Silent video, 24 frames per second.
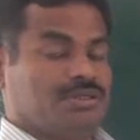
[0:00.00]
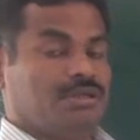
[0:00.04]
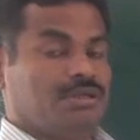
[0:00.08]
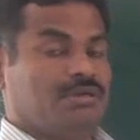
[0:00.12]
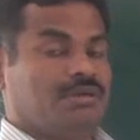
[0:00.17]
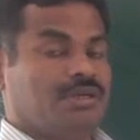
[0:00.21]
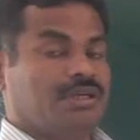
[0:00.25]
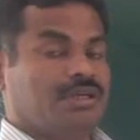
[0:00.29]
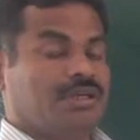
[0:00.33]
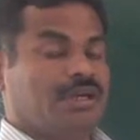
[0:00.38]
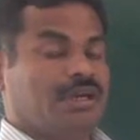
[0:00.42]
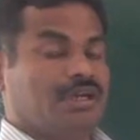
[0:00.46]
they
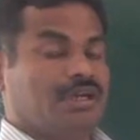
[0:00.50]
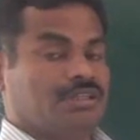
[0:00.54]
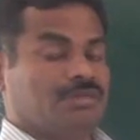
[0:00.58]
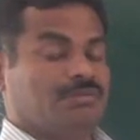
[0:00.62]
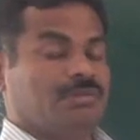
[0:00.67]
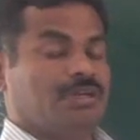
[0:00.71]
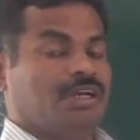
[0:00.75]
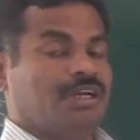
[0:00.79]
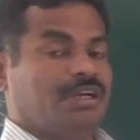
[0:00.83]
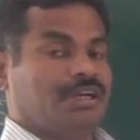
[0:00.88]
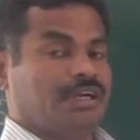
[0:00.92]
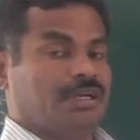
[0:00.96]
will create
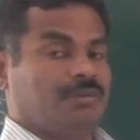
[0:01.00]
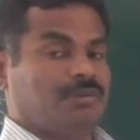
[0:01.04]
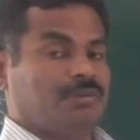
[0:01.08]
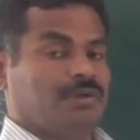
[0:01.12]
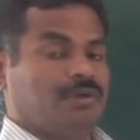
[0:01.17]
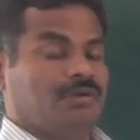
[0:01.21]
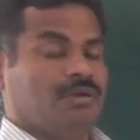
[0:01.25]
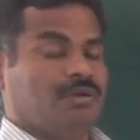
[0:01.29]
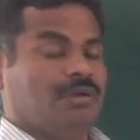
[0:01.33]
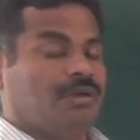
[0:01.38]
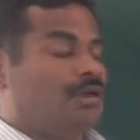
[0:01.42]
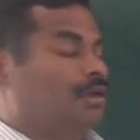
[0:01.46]
some electric
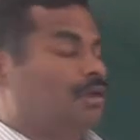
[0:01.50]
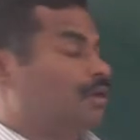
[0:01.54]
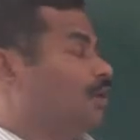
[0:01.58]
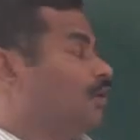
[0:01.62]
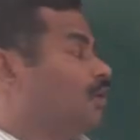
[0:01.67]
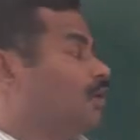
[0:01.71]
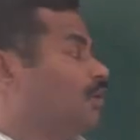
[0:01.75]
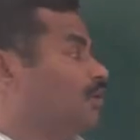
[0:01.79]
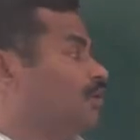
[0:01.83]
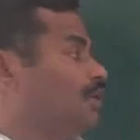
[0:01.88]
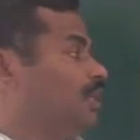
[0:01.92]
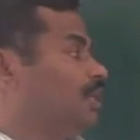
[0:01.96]
field,
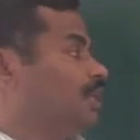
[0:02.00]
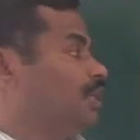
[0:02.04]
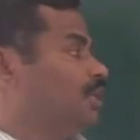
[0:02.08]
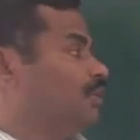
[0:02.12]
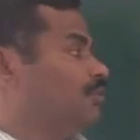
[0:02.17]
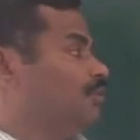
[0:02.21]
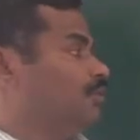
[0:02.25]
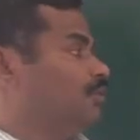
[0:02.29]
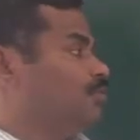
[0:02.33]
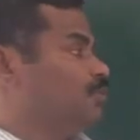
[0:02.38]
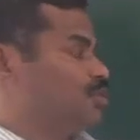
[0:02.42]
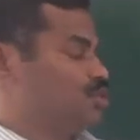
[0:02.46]
or
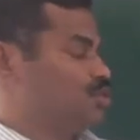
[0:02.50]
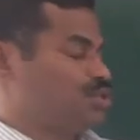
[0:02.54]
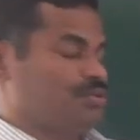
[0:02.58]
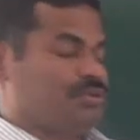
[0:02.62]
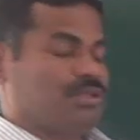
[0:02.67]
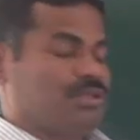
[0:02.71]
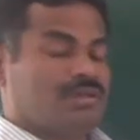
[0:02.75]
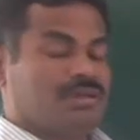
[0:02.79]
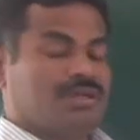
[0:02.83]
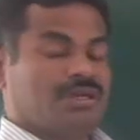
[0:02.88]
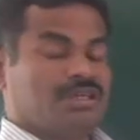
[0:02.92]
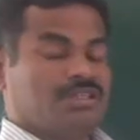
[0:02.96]
negative and positive
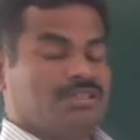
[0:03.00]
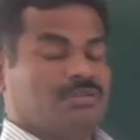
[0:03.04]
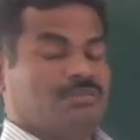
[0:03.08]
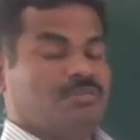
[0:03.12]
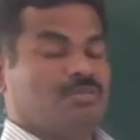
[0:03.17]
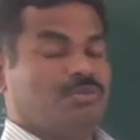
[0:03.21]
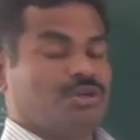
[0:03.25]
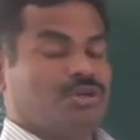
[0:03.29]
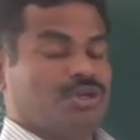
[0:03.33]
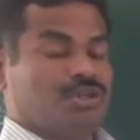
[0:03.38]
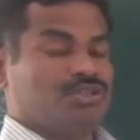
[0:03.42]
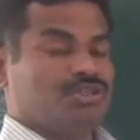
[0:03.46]
they will create some
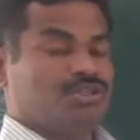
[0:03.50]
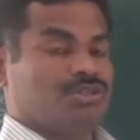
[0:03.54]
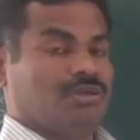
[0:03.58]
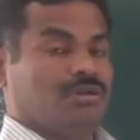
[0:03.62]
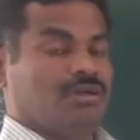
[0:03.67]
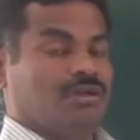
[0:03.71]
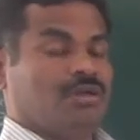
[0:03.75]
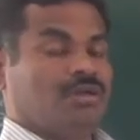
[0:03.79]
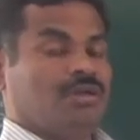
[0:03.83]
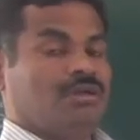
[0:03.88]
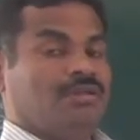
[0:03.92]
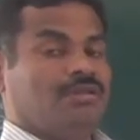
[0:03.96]
potential.
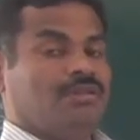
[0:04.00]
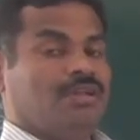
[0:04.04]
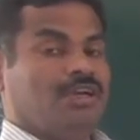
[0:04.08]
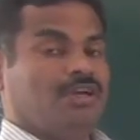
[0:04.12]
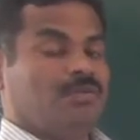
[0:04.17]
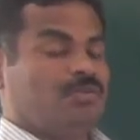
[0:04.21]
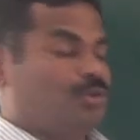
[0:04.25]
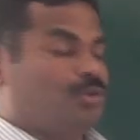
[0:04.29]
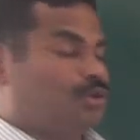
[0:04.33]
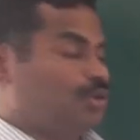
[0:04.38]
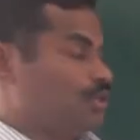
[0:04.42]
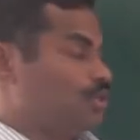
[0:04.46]
That
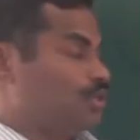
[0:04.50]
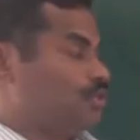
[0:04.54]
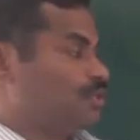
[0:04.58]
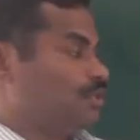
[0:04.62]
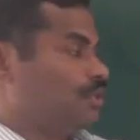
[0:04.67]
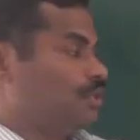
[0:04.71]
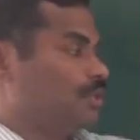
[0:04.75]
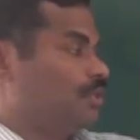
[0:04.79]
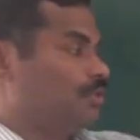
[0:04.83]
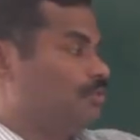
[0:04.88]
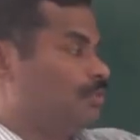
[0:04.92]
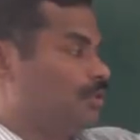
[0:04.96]
potential
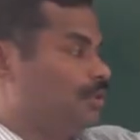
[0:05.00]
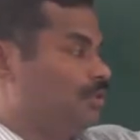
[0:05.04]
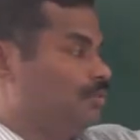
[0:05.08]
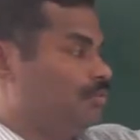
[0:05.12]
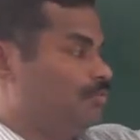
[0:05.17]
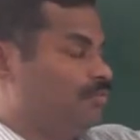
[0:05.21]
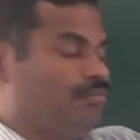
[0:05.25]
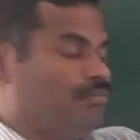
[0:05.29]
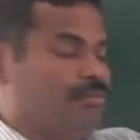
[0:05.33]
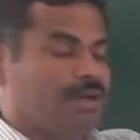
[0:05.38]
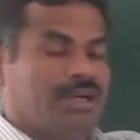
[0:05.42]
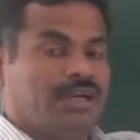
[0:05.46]
nothing but
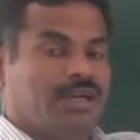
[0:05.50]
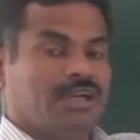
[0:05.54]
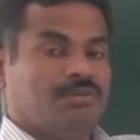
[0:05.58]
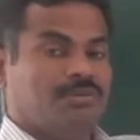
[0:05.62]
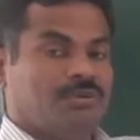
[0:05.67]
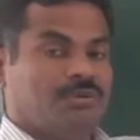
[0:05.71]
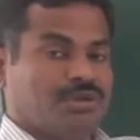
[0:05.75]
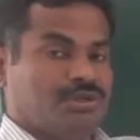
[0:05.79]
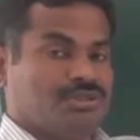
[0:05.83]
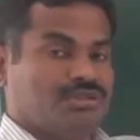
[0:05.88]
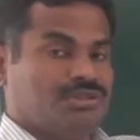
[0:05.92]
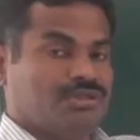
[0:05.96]
barrier
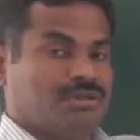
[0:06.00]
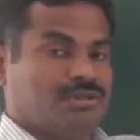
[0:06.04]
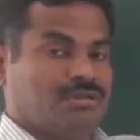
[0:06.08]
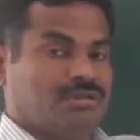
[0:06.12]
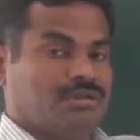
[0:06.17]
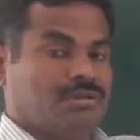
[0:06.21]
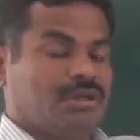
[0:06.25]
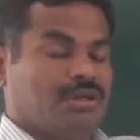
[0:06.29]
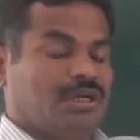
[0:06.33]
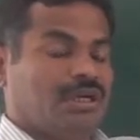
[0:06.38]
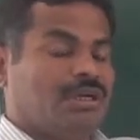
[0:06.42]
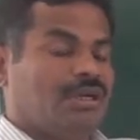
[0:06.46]
potential.
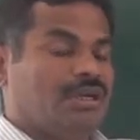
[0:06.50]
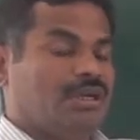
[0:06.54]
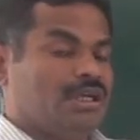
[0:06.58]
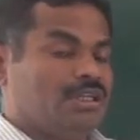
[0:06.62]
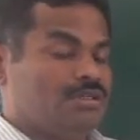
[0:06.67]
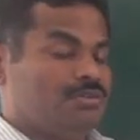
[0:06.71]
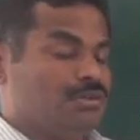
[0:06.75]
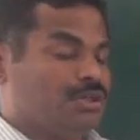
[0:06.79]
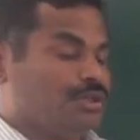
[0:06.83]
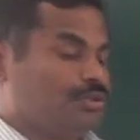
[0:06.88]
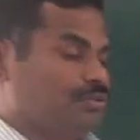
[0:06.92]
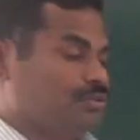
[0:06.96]
And as
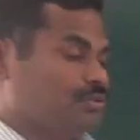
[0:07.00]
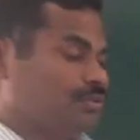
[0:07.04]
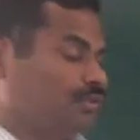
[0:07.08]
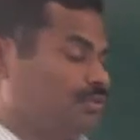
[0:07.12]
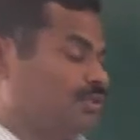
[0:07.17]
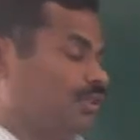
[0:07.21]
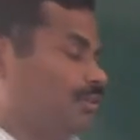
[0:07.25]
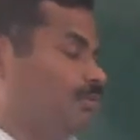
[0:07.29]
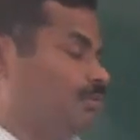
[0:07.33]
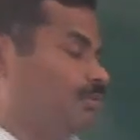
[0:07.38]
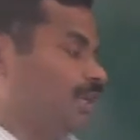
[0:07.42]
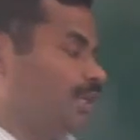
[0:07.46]
we know
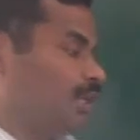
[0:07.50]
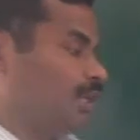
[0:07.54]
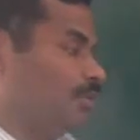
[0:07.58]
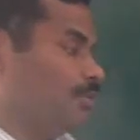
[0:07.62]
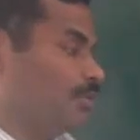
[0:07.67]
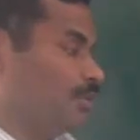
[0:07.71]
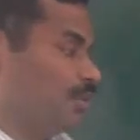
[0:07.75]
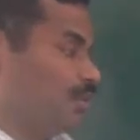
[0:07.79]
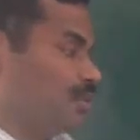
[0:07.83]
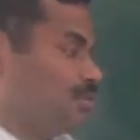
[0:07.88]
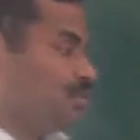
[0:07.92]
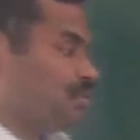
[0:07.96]
that barrier
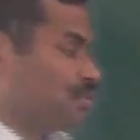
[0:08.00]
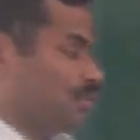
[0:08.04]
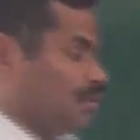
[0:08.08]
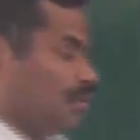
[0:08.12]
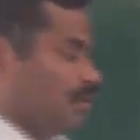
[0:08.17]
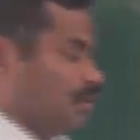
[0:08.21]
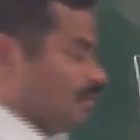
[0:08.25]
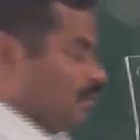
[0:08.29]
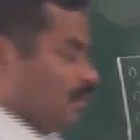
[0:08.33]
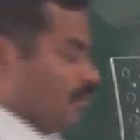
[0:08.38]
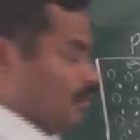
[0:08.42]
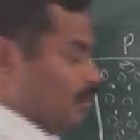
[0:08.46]
potential
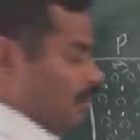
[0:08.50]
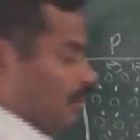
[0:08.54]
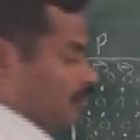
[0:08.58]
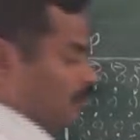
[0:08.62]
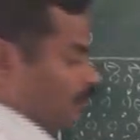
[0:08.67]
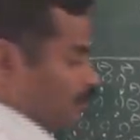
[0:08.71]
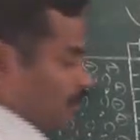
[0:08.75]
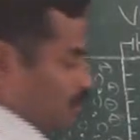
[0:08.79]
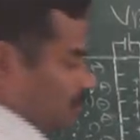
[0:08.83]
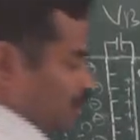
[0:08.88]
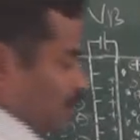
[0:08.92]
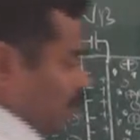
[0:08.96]

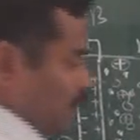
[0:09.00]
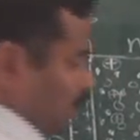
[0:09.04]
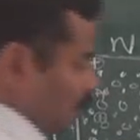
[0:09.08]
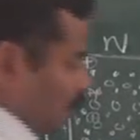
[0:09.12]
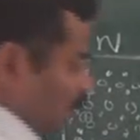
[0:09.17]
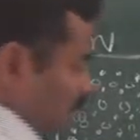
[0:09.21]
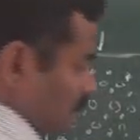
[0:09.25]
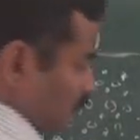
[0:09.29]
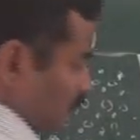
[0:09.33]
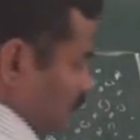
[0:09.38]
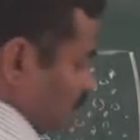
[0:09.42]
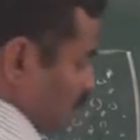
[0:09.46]
for
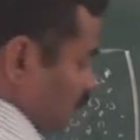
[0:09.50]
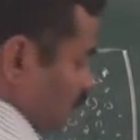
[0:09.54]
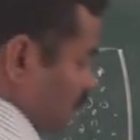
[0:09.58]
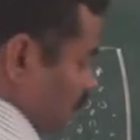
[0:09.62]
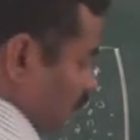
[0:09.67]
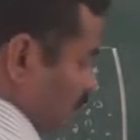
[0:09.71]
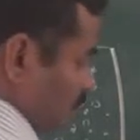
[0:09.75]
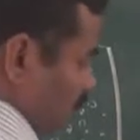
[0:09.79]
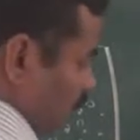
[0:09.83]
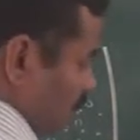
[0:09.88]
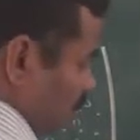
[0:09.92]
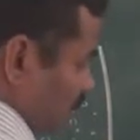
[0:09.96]
silicon,
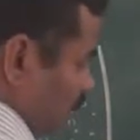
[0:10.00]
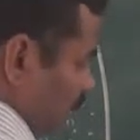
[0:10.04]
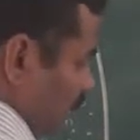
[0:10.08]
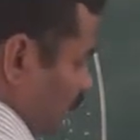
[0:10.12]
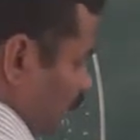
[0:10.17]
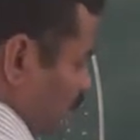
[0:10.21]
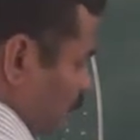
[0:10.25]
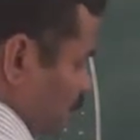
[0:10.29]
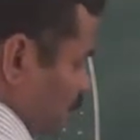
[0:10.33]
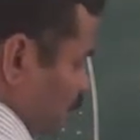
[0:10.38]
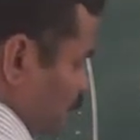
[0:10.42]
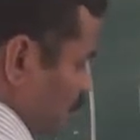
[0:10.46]

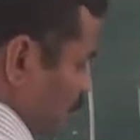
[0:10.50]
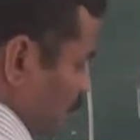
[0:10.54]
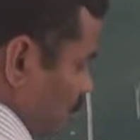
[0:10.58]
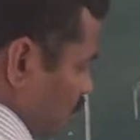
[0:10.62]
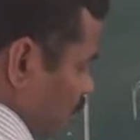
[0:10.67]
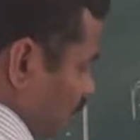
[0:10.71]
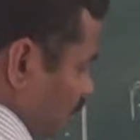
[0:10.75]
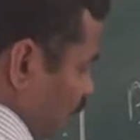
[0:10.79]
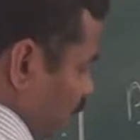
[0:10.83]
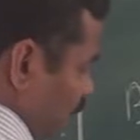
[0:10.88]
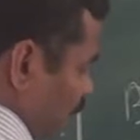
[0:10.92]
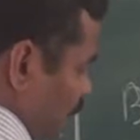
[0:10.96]
that is
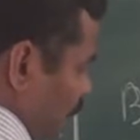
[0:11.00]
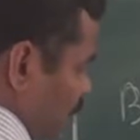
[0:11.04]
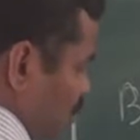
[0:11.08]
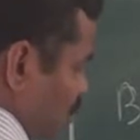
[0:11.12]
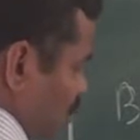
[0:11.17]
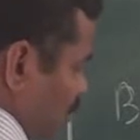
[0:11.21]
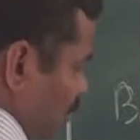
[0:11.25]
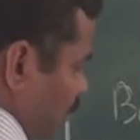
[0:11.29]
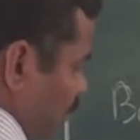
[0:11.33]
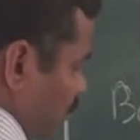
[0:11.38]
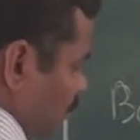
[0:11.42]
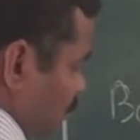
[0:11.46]

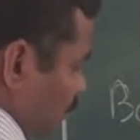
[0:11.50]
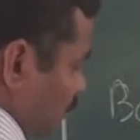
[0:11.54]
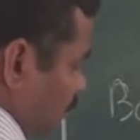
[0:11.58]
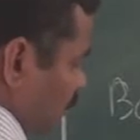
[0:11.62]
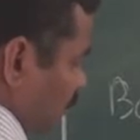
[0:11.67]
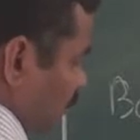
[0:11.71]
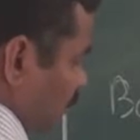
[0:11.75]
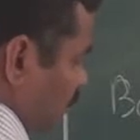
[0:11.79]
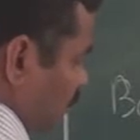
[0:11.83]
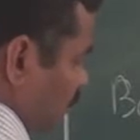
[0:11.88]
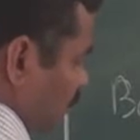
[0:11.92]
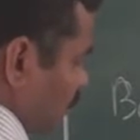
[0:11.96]
0.7
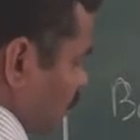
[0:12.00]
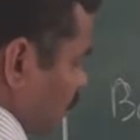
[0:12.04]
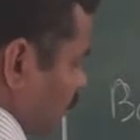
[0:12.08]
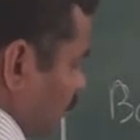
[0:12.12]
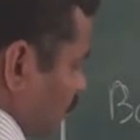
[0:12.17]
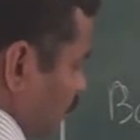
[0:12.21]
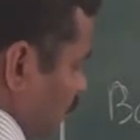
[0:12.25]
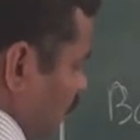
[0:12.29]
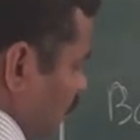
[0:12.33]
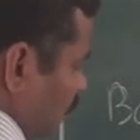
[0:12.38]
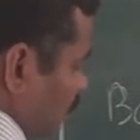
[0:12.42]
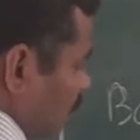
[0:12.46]

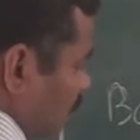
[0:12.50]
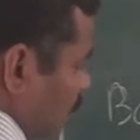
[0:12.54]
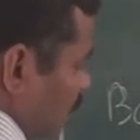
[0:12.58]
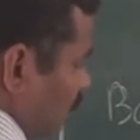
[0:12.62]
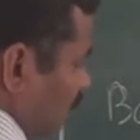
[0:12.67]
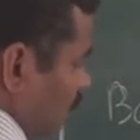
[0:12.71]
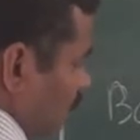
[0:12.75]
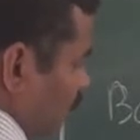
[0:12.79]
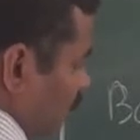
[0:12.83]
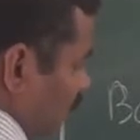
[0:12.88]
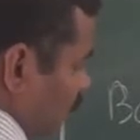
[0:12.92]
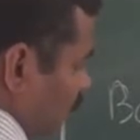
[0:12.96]

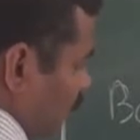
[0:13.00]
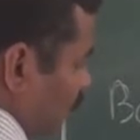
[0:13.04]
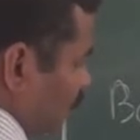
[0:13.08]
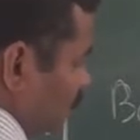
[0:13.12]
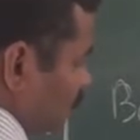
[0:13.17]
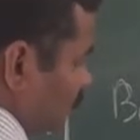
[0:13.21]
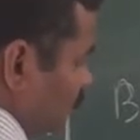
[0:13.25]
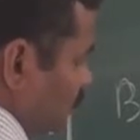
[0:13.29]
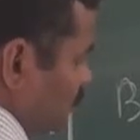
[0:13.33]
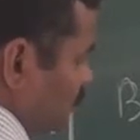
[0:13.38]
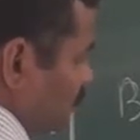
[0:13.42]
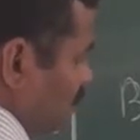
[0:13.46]
volts,
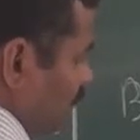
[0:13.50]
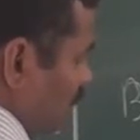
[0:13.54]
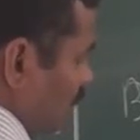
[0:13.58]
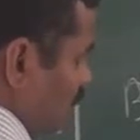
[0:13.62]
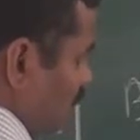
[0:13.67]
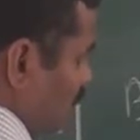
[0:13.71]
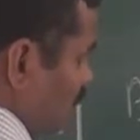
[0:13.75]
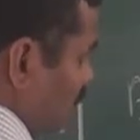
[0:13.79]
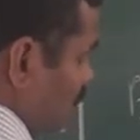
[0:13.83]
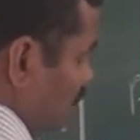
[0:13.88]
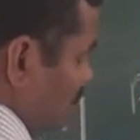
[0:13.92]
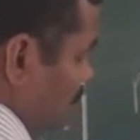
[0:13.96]

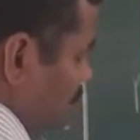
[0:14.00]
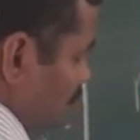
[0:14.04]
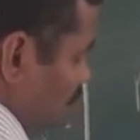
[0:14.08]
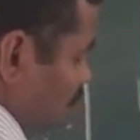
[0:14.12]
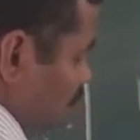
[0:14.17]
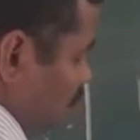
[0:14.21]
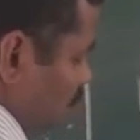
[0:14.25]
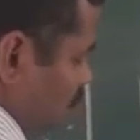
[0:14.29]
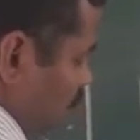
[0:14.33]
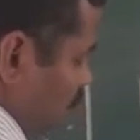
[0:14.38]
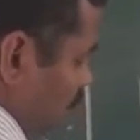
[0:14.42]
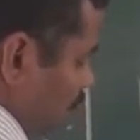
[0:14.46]
and that
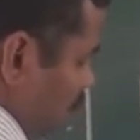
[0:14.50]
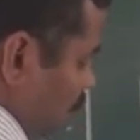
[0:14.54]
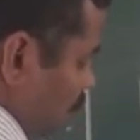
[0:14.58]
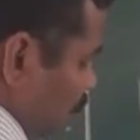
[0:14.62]
is for